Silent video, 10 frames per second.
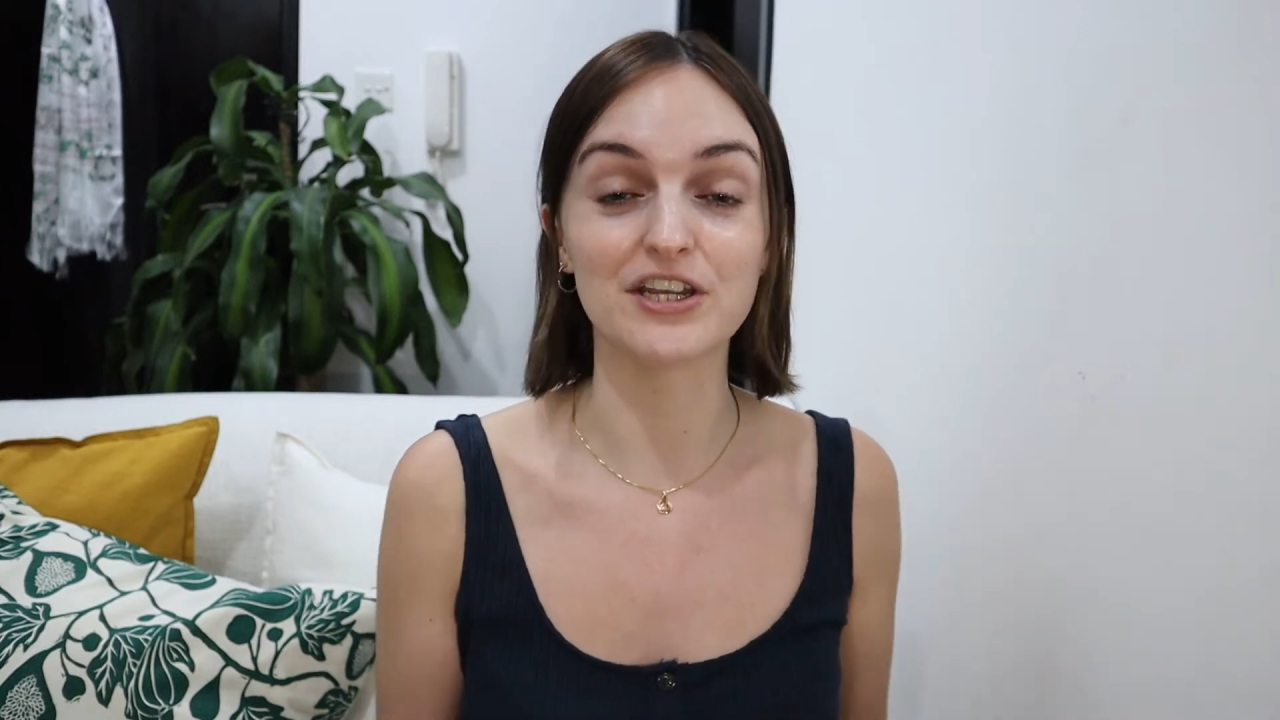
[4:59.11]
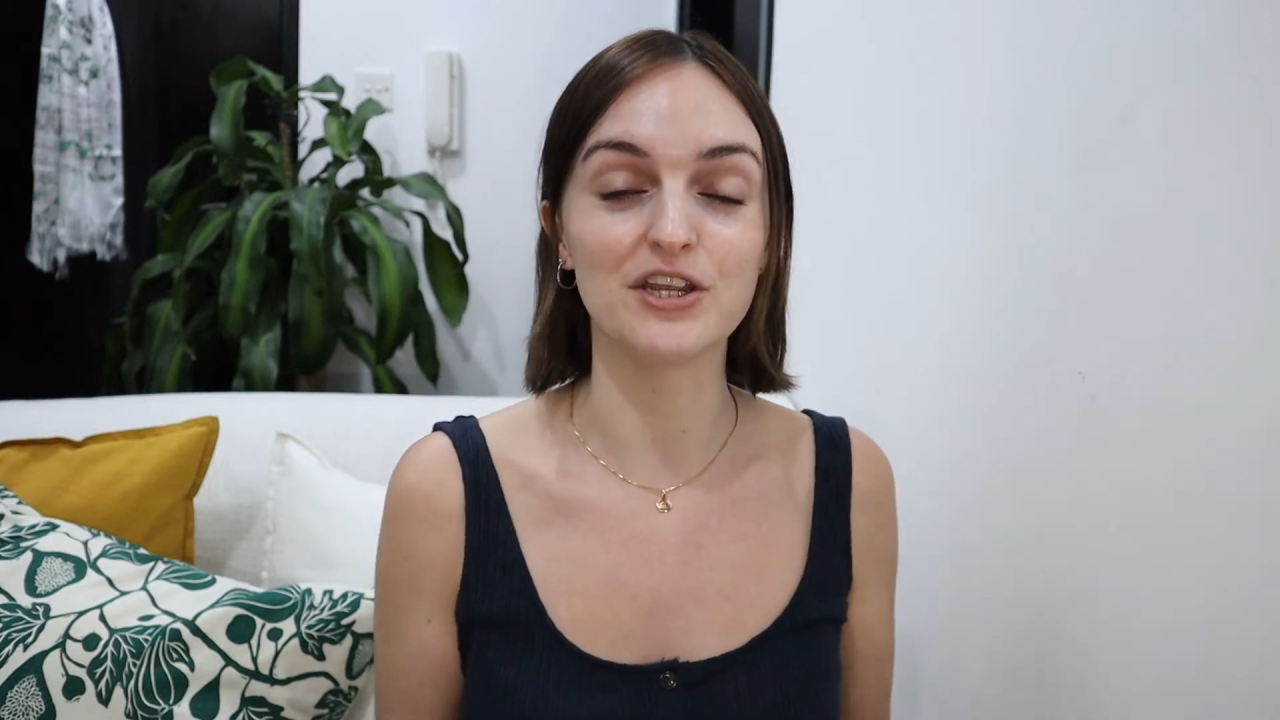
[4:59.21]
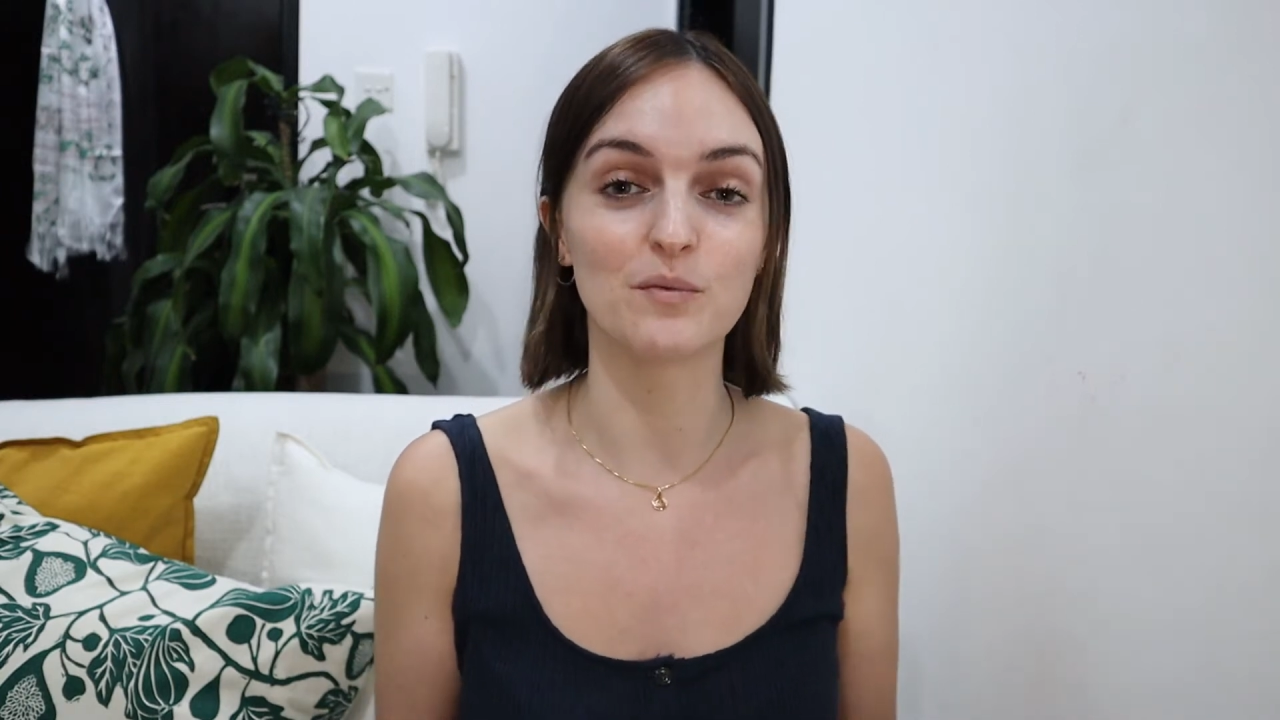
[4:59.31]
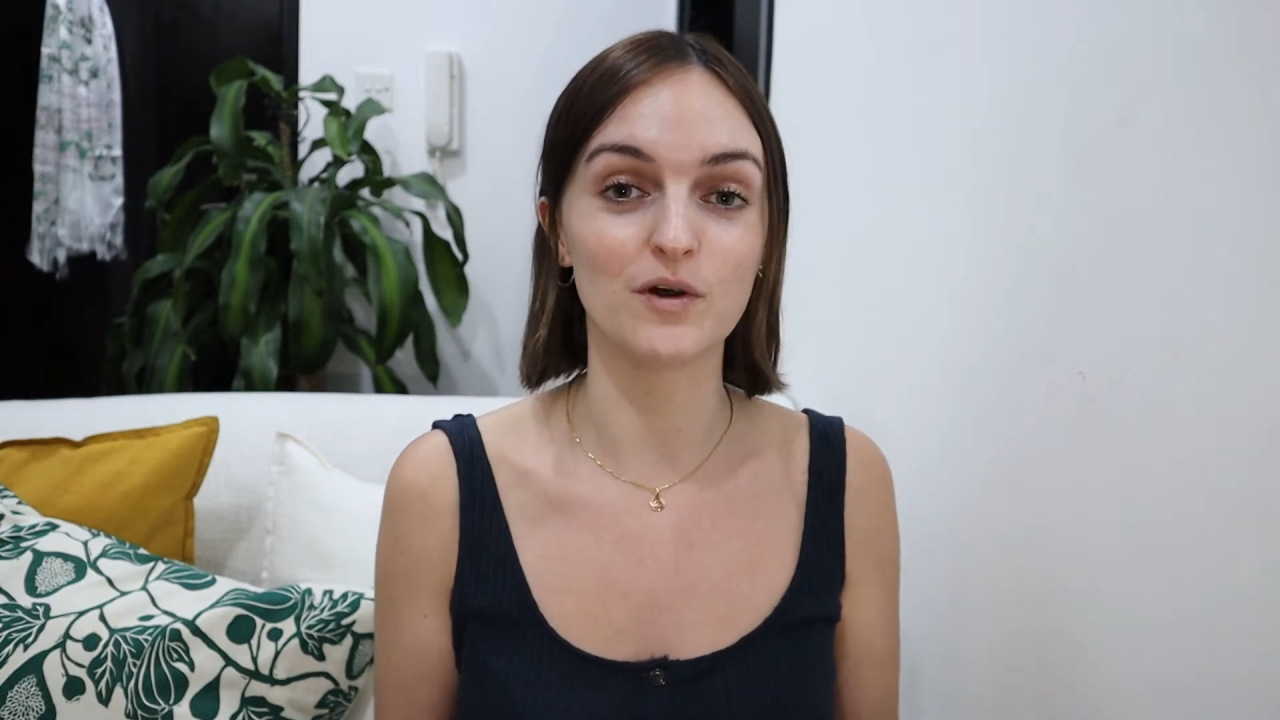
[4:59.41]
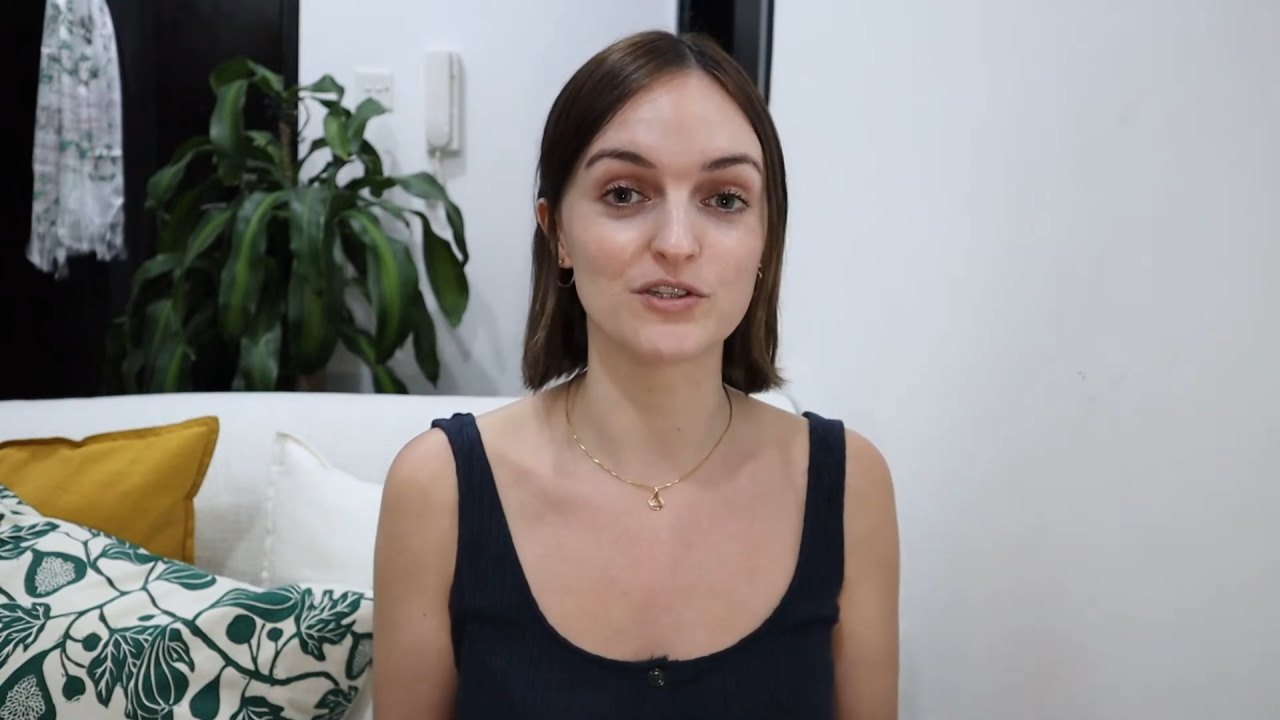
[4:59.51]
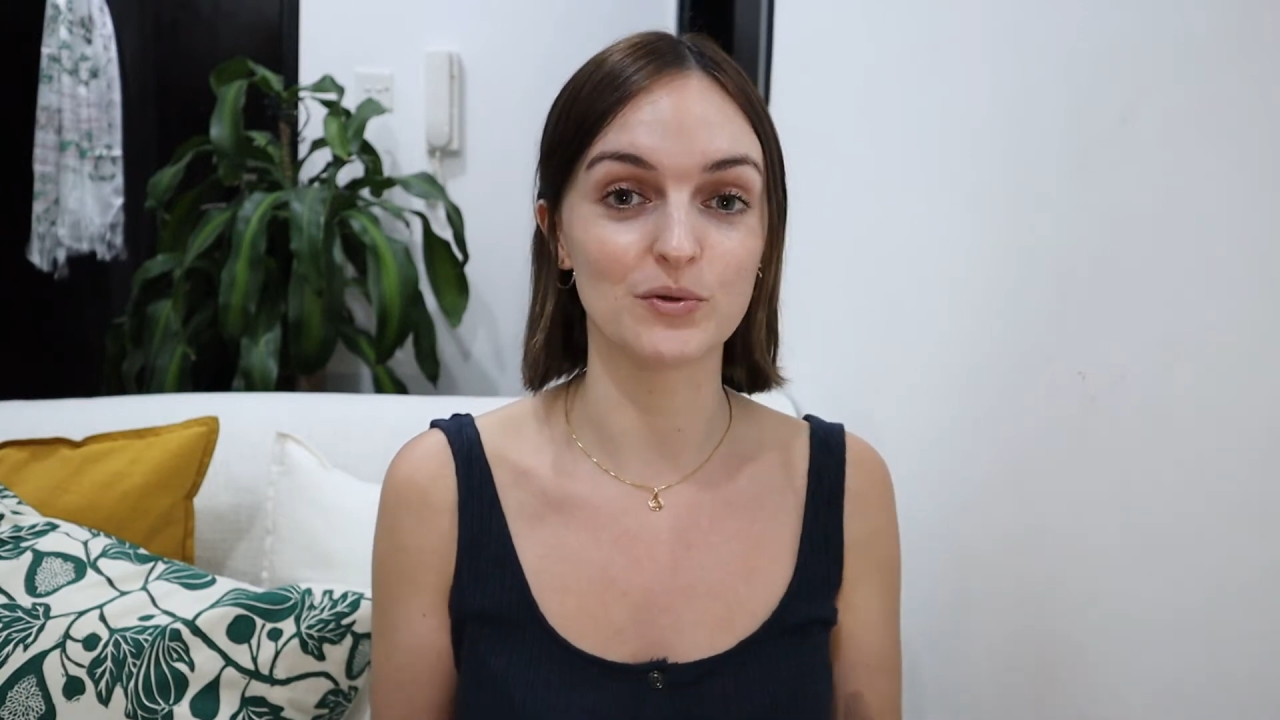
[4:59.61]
that you want